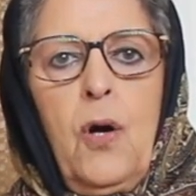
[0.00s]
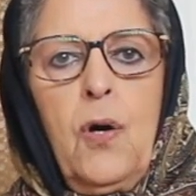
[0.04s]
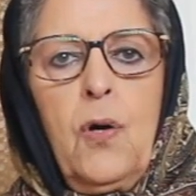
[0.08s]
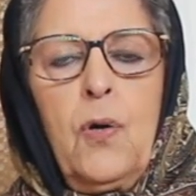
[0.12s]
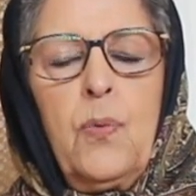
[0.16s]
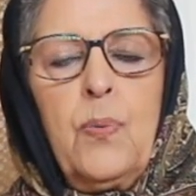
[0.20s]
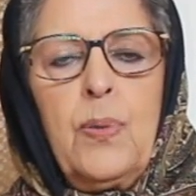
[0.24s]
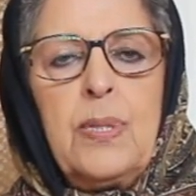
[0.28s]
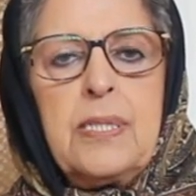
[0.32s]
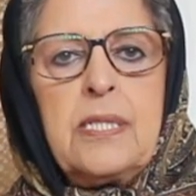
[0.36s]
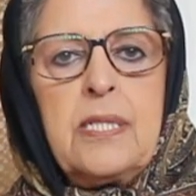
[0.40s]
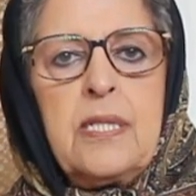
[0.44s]

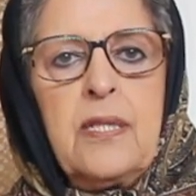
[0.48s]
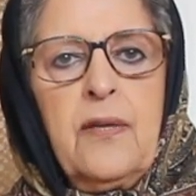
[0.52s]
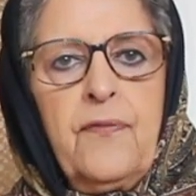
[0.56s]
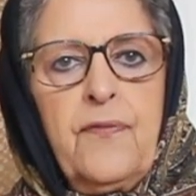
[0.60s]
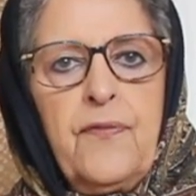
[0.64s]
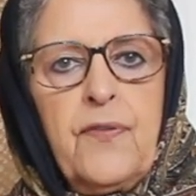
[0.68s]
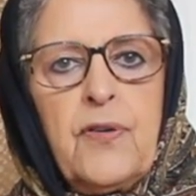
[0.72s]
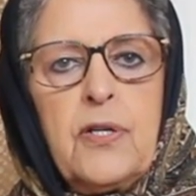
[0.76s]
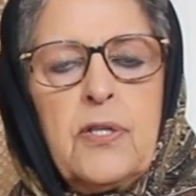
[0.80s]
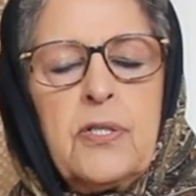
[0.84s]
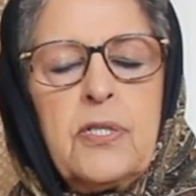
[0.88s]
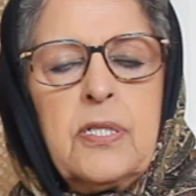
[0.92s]
who was the
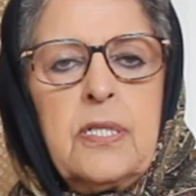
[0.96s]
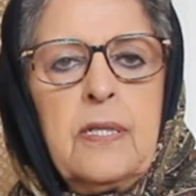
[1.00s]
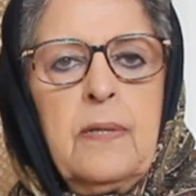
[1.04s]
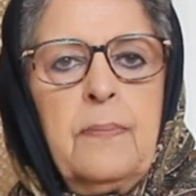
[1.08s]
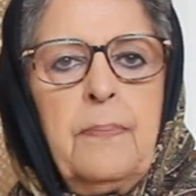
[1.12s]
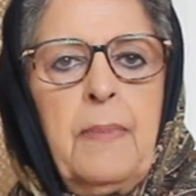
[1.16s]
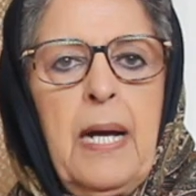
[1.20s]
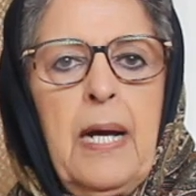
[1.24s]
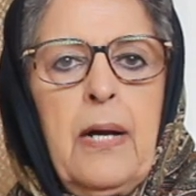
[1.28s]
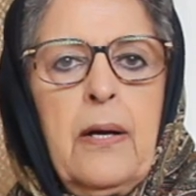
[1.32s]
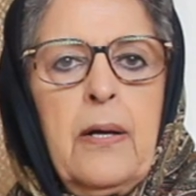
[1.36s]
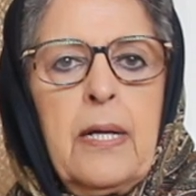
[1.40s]
first
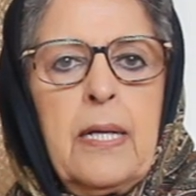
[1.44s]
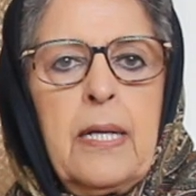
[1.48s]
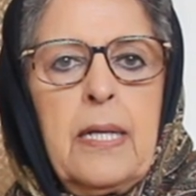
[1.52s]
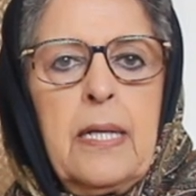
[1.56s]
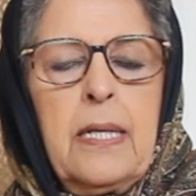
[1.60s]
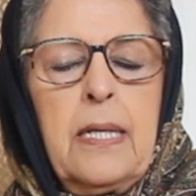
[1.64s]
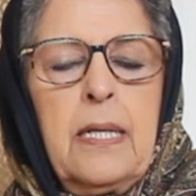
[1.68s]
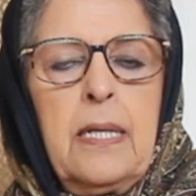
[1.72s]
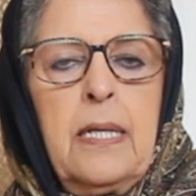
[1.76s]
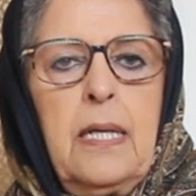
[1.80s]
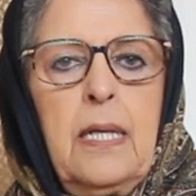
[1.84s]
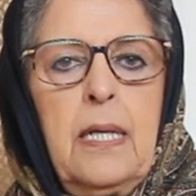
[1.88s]

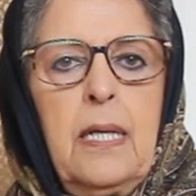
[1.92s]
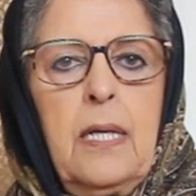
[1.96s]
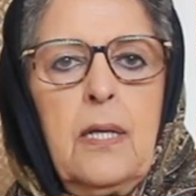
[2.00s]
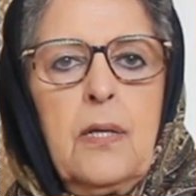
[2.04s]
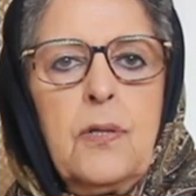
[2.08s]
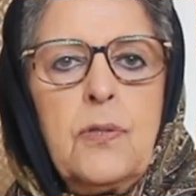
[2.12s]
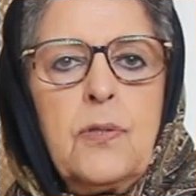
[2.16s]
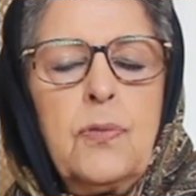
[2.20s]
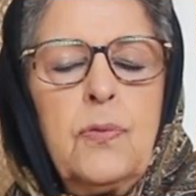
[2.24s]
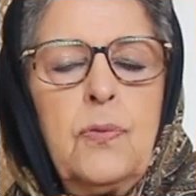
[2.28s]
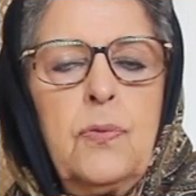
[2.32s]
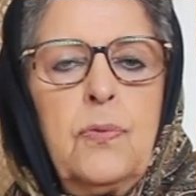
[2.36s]
American
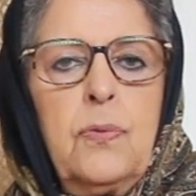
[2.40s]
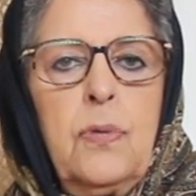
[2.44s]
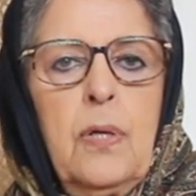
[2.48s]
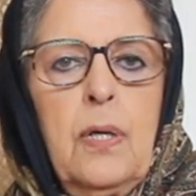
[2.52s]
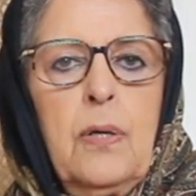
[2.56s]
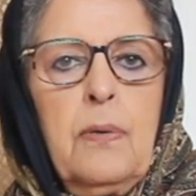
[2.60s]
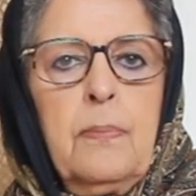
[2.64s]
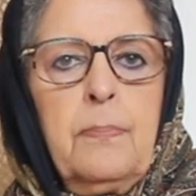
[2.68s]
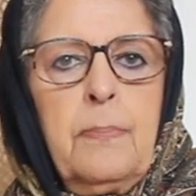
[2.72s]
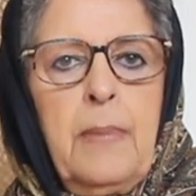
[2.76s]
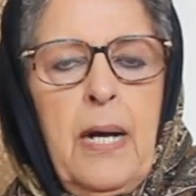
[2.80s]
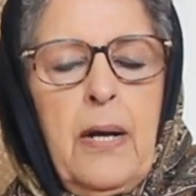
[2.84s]

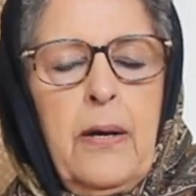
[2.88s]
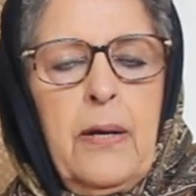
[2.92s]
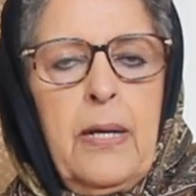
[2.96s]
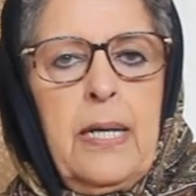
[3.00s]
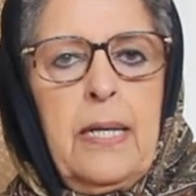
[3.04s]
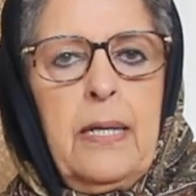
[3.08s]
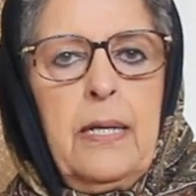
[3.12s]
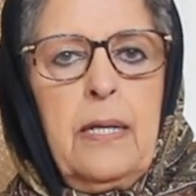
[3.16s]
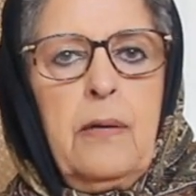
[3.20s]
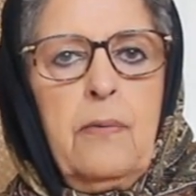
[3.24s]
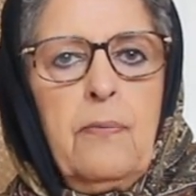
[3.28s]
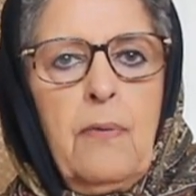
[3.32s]
to
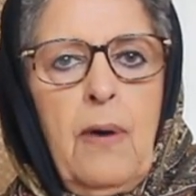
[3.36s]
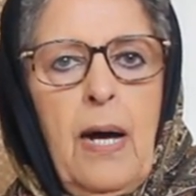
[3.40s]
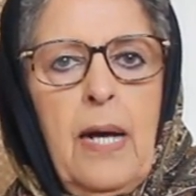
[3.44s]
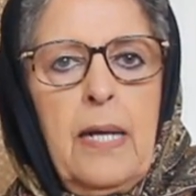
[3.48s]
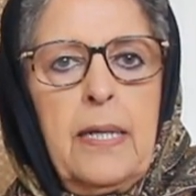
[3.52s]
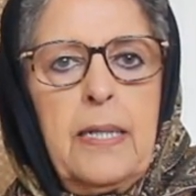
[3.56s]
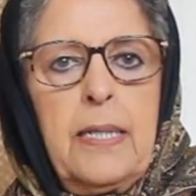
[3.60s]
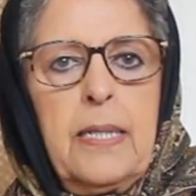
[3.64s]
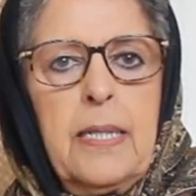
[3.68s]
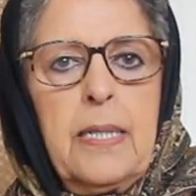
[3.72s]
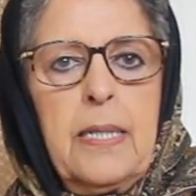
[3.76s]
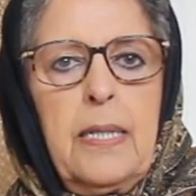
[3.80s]
marry an
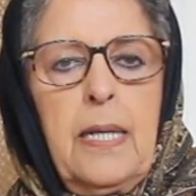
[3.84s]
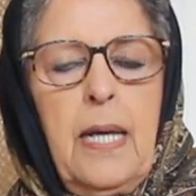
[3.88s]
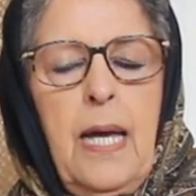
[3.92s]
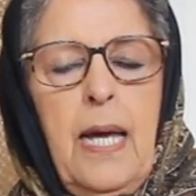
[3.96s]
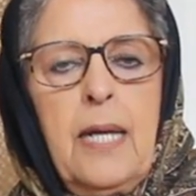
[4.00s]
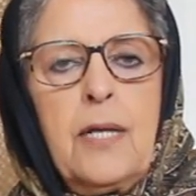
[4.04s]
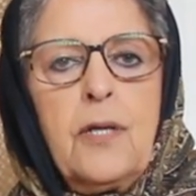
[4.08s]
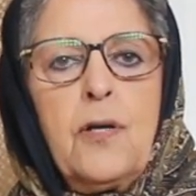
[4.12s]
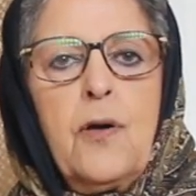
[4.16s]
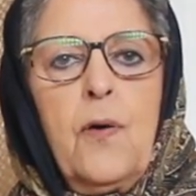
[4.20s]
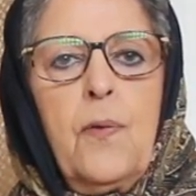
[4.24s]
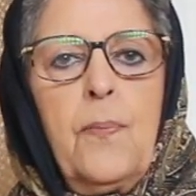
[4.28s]
Iranian
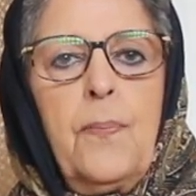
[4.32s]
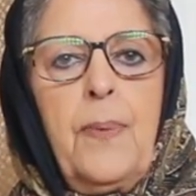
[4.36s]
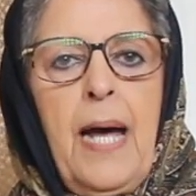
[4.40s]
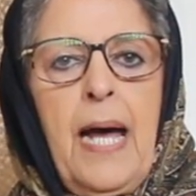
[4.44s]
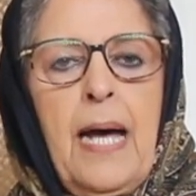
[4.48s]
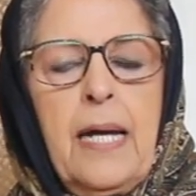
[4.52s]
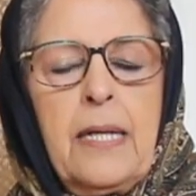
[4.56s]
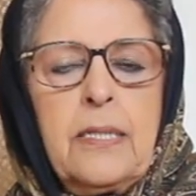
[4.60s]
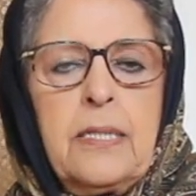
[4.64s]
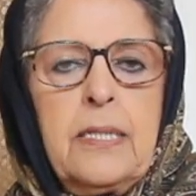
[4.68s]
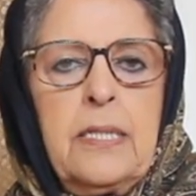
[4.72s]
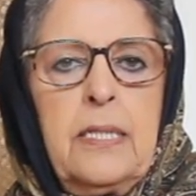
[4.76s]
and go
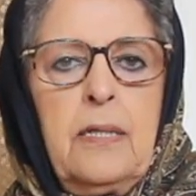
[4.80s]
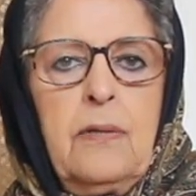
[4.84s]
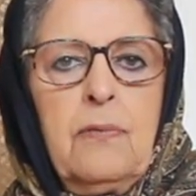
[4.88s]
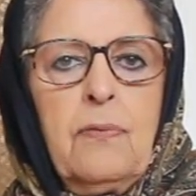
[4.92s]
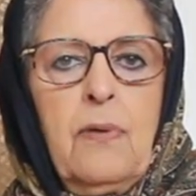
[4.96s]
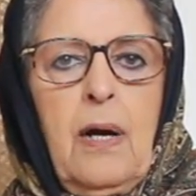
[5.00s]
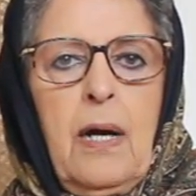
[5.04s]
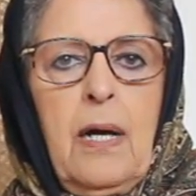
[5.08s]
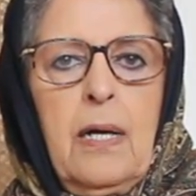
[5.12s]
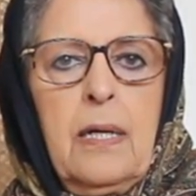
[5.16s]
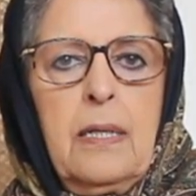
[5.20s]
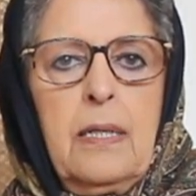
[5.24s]
to
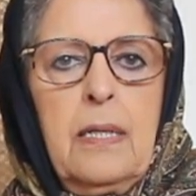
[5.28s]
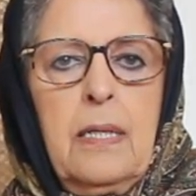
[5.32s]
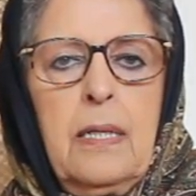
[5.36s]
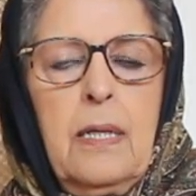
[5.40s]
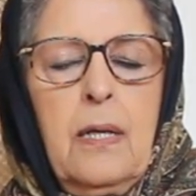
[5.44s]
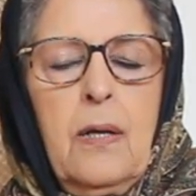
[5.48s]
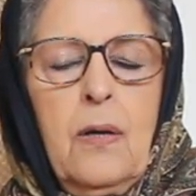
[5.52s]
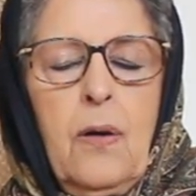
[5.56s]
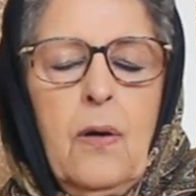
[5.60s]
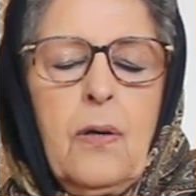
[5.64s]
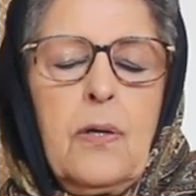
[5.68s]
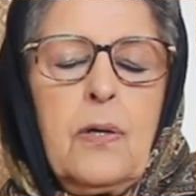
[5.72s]
Iran
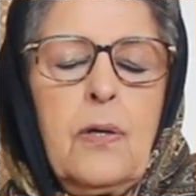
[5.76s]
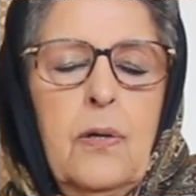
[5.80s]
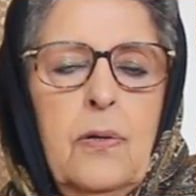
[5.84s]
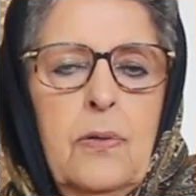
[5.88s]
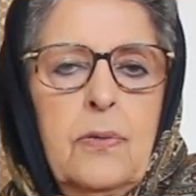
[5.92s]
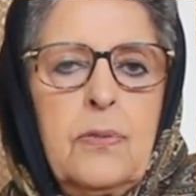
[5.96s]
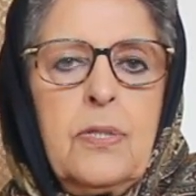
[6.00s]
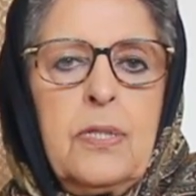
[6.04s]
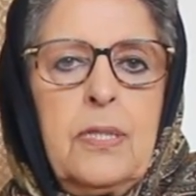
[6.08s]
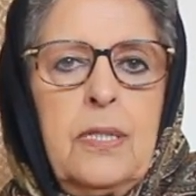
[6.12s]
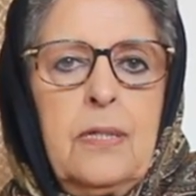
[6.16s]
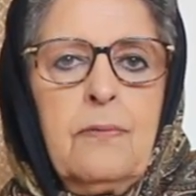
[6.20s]

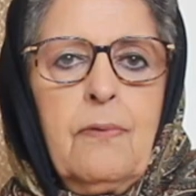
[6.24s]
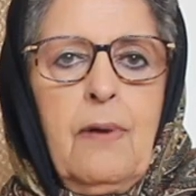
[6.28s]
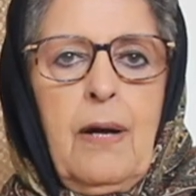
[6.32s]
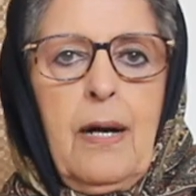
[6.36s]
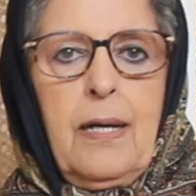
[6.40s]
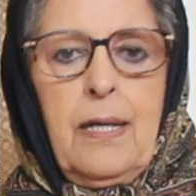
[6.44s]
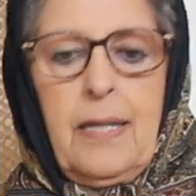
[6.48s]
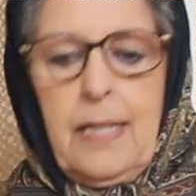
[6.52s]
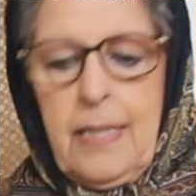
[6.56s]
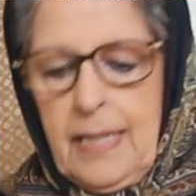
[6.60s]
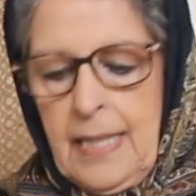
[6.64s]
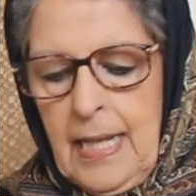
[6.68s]

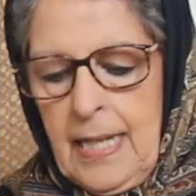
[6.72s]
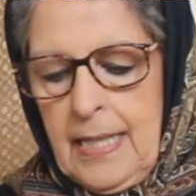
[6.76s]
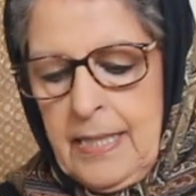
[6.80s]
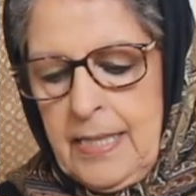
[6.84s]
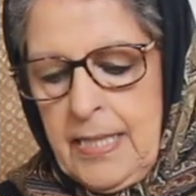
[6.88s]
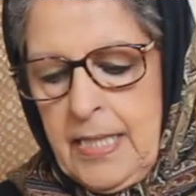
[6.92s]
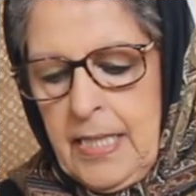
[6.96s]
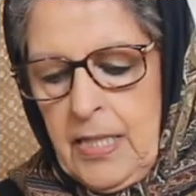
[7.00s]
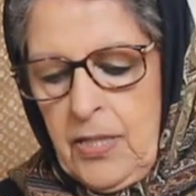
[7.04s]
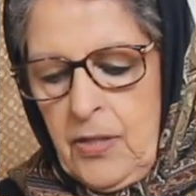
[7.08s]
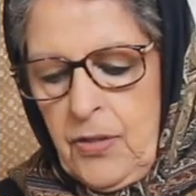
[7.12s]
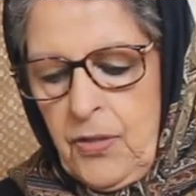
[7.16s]
in
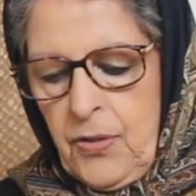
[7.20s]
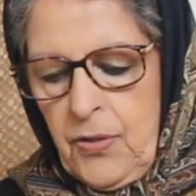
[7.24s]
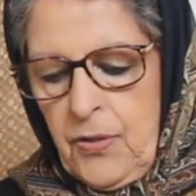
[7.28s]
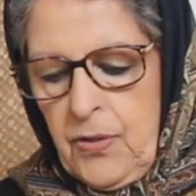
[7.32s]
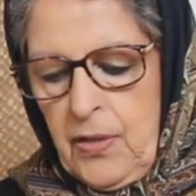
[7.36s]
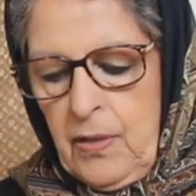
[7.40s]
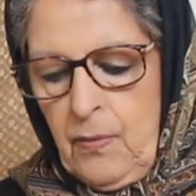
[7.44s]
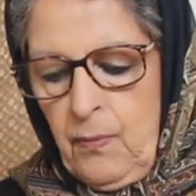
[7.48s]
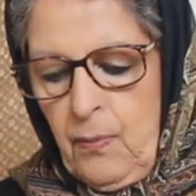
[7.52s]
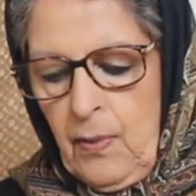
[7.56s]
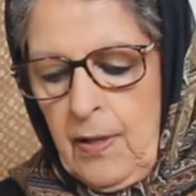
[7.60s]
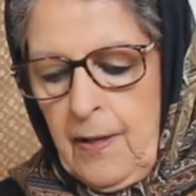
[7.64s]

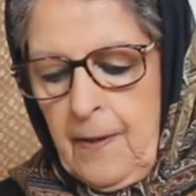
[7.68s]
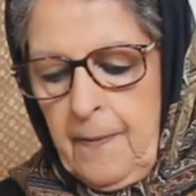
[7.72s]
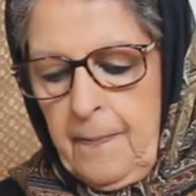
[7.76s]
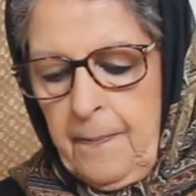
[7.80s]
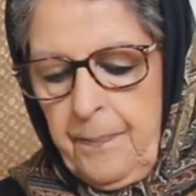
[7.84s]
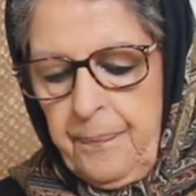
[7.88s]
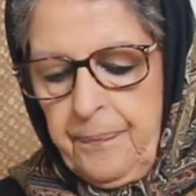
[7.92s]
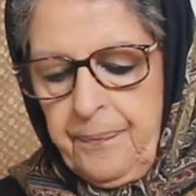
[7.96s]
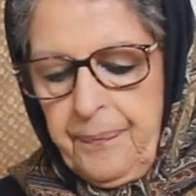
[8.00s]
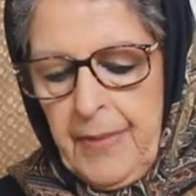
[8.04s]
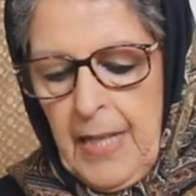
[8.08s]
1931.